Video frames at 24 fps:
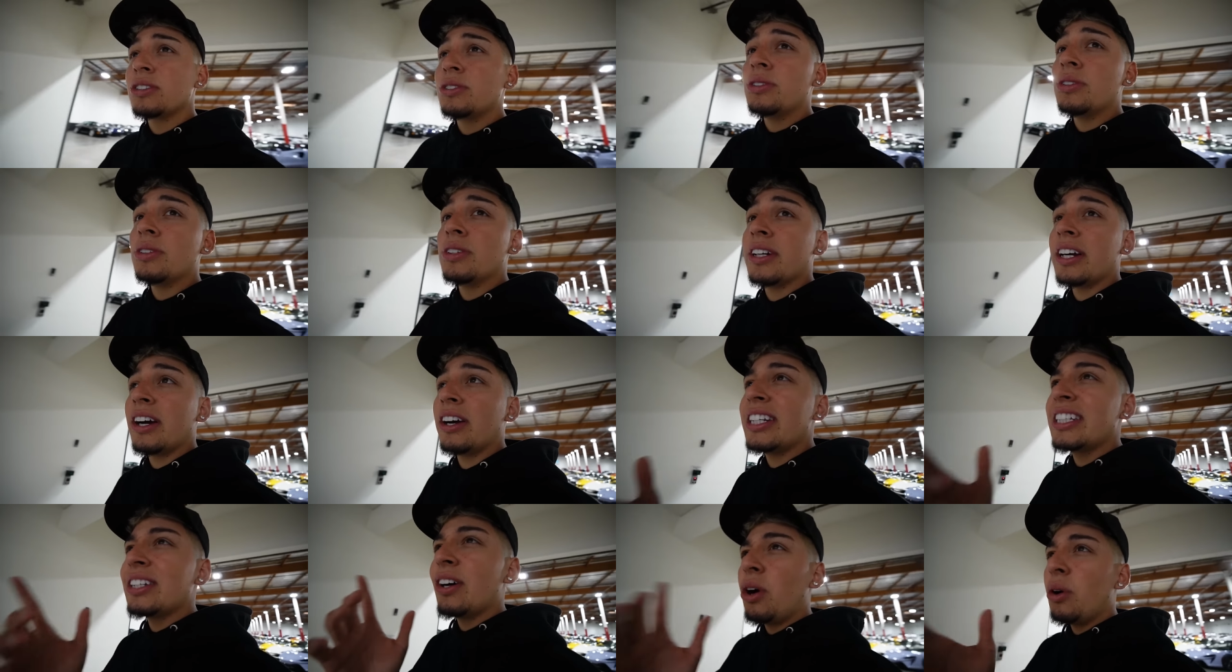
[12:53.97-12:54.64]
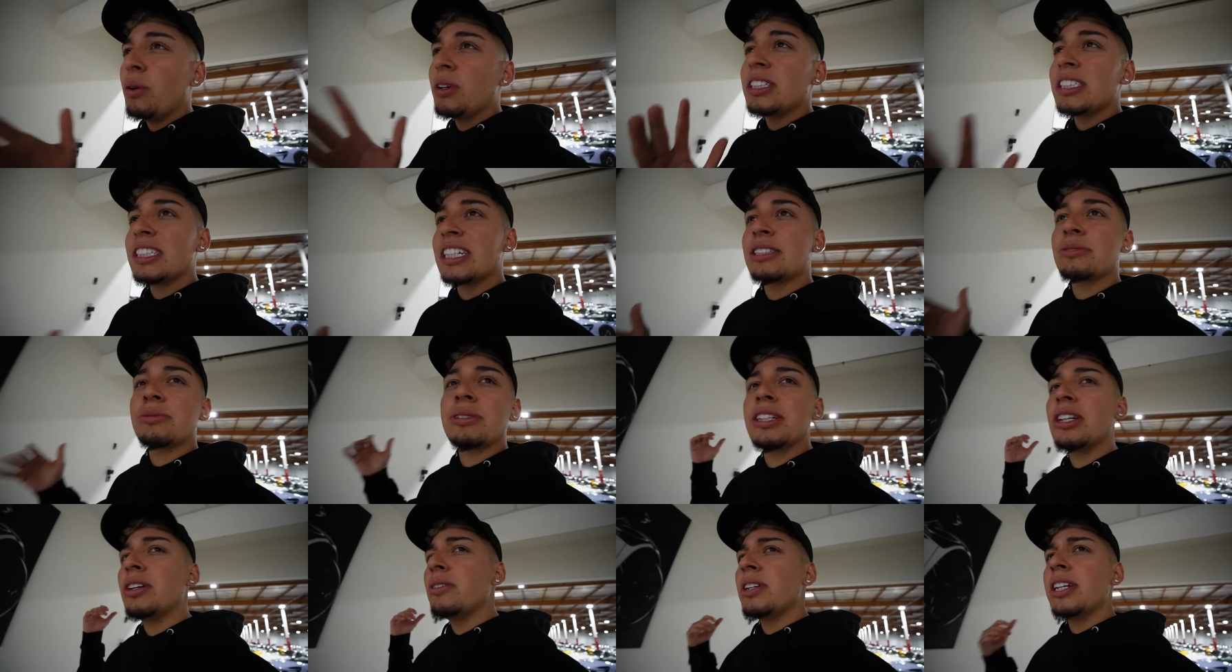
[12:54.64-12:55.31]
cool. He always
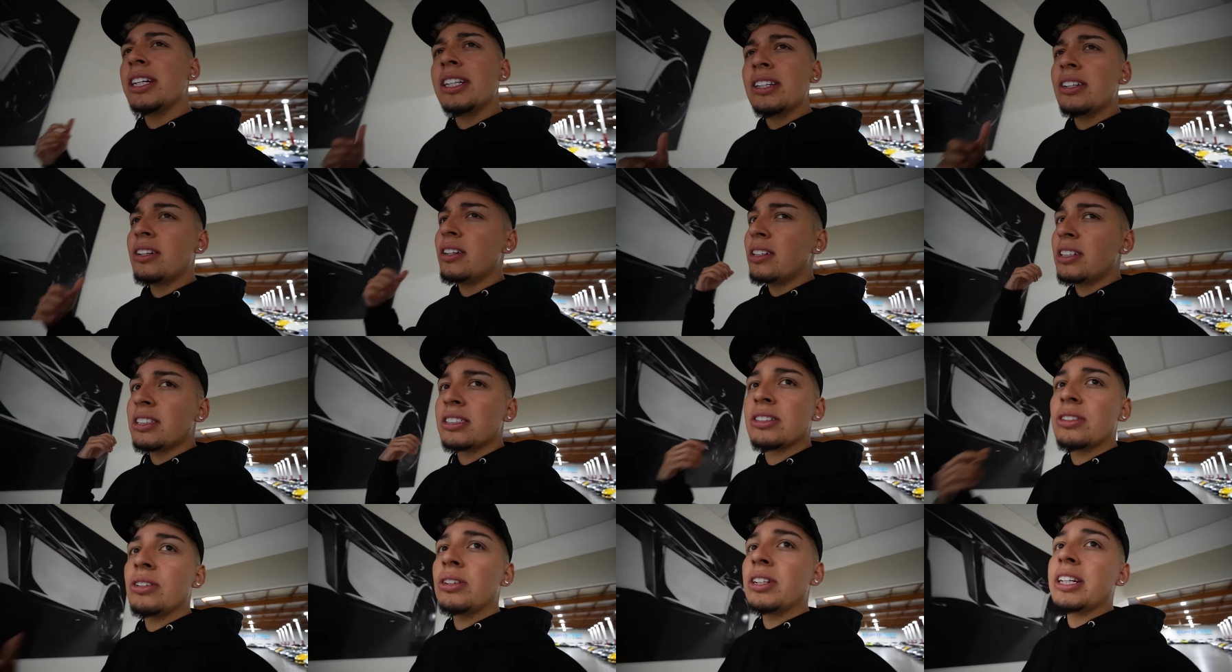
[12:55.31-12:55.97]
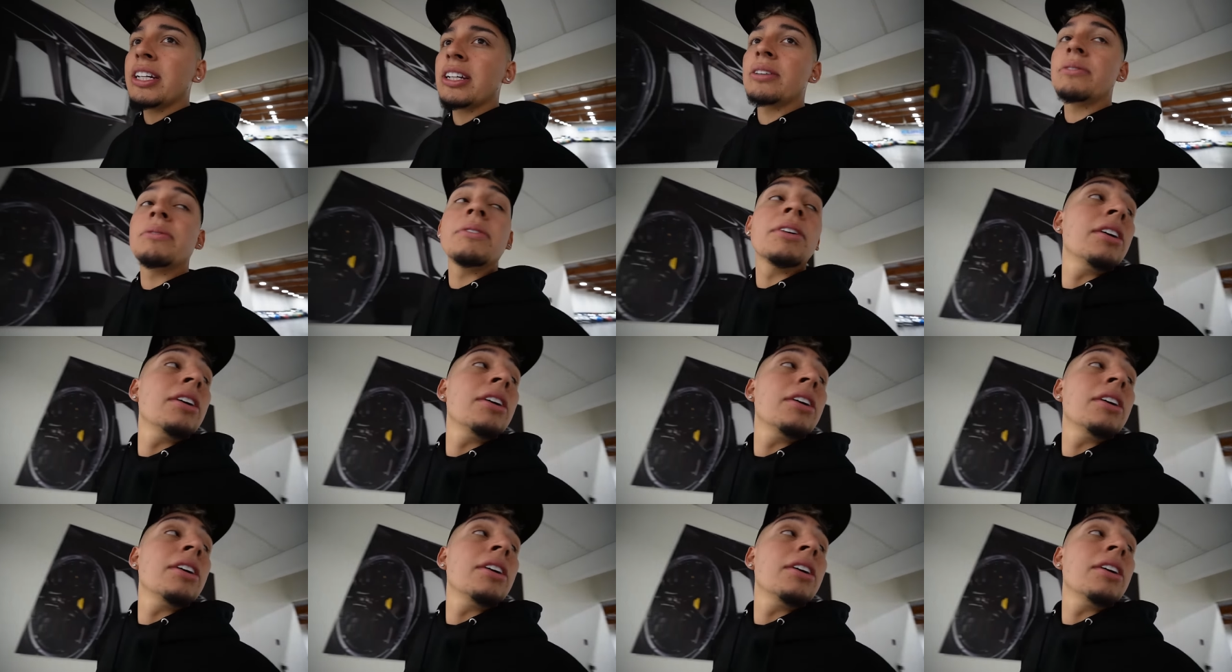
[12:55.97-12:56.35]
tells me, go look at the cars, go look at them,